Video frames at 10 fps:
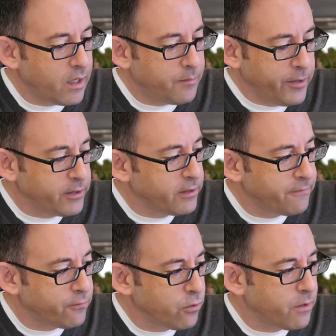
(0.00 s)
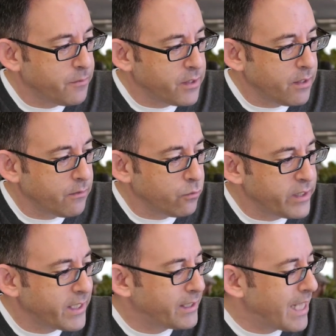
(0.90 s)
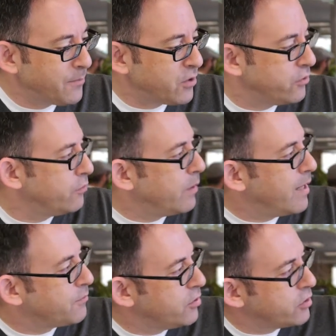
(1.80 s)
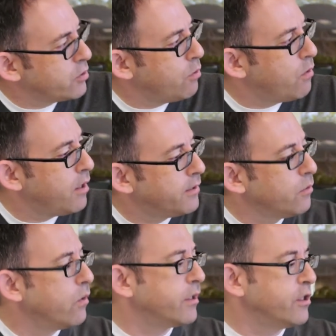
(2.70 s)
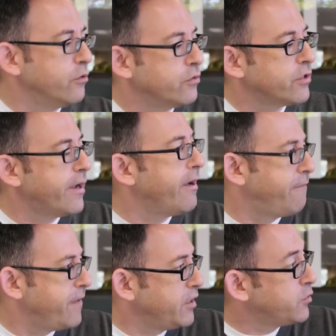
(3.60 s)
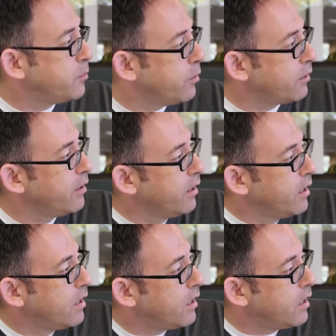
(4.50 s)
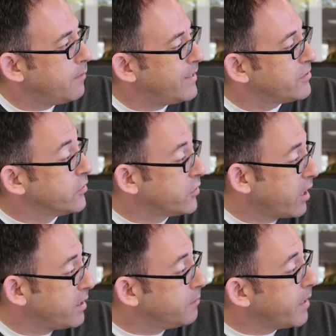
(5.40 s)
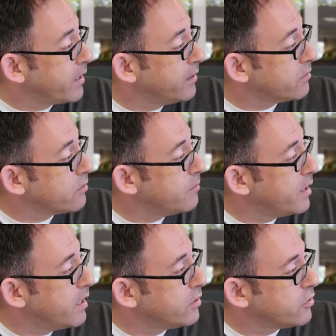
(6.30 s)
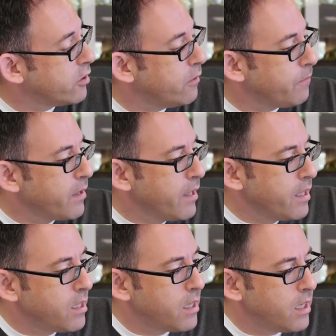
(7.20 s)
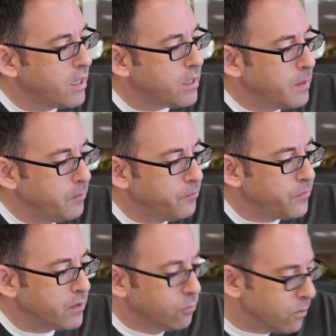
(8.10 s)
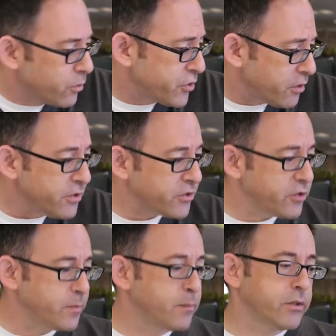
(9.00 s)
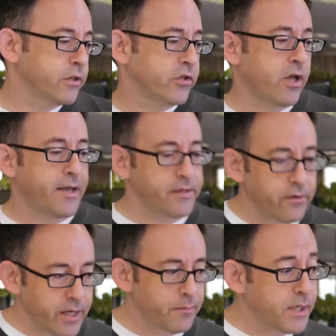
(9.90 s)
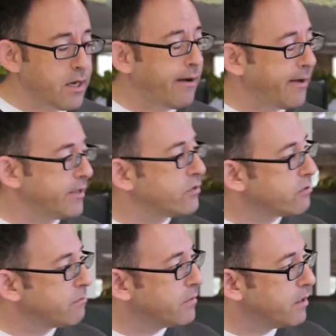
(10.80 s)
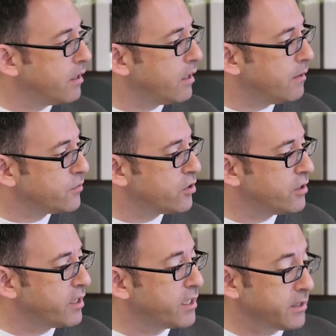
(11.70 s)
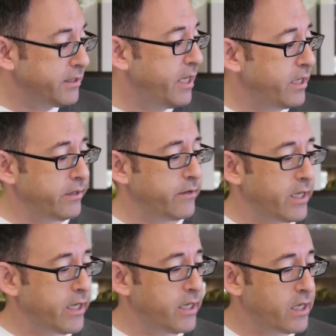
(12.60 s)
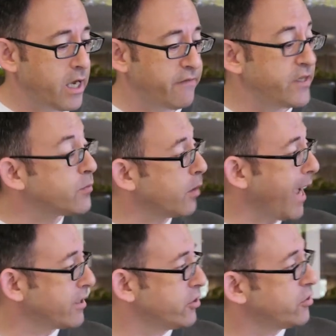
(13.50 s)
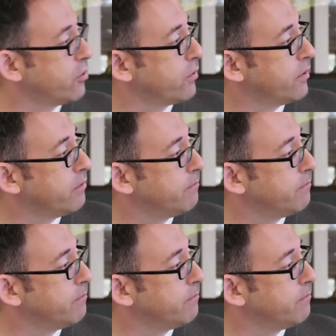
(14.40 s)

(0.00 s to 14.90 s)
uh, particularly for you know retail apps, consumer apps, and so on, that want to use uh, Facebook um, as the sign-in mechanism. Sure. And so um, what we're starting to see is people design their A P Is um, so that they can take a uh, Facebook access token